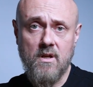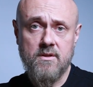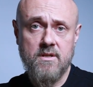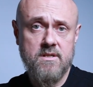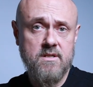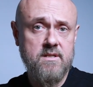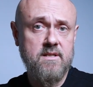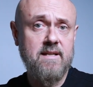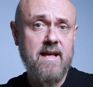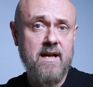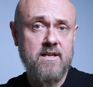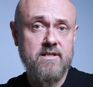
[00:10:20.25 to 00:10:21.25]
This is
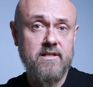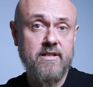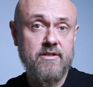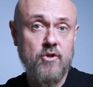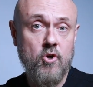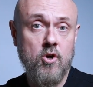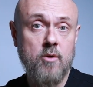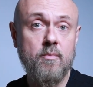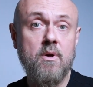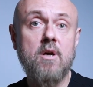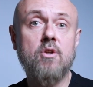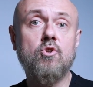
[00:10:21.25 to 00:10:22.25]
an excellent herb
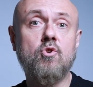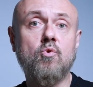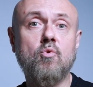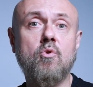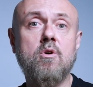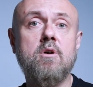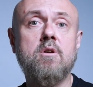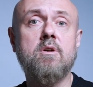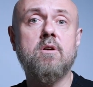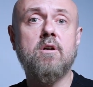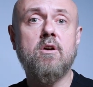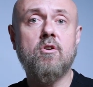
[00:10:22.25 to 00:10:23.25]
to
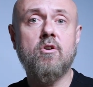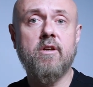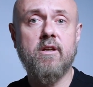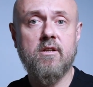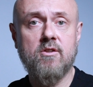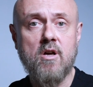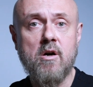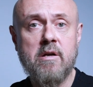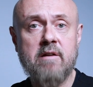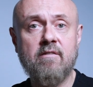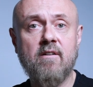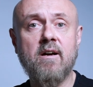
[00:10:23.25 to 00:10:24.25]

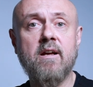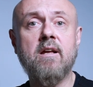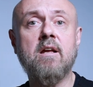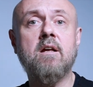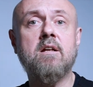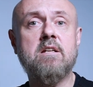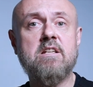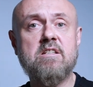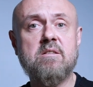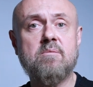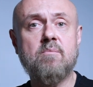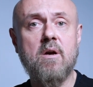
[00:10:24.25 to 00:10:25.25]
tonify
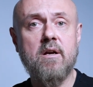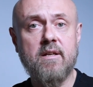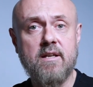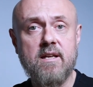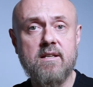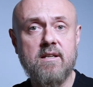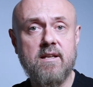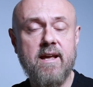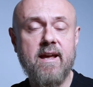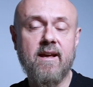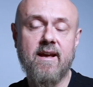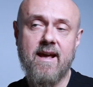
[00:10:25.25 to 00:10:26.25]
kidney
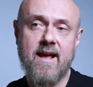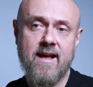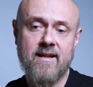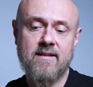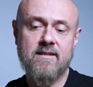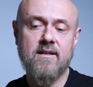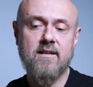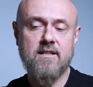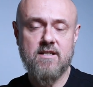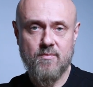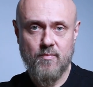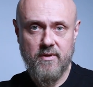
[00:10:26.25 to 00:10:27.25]
yang and
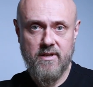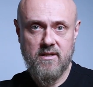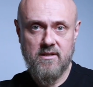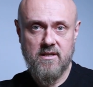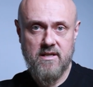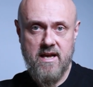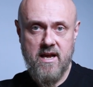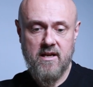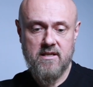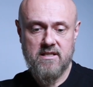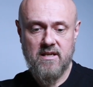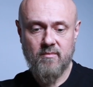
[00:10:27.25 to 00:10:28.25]
spleen
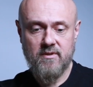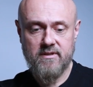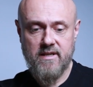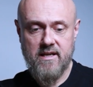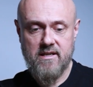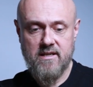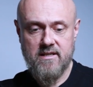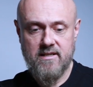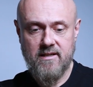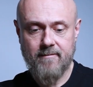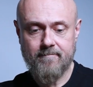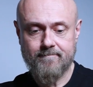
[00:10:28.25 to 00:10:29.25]
yang
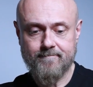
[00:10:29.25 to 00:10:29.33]
simultaneously.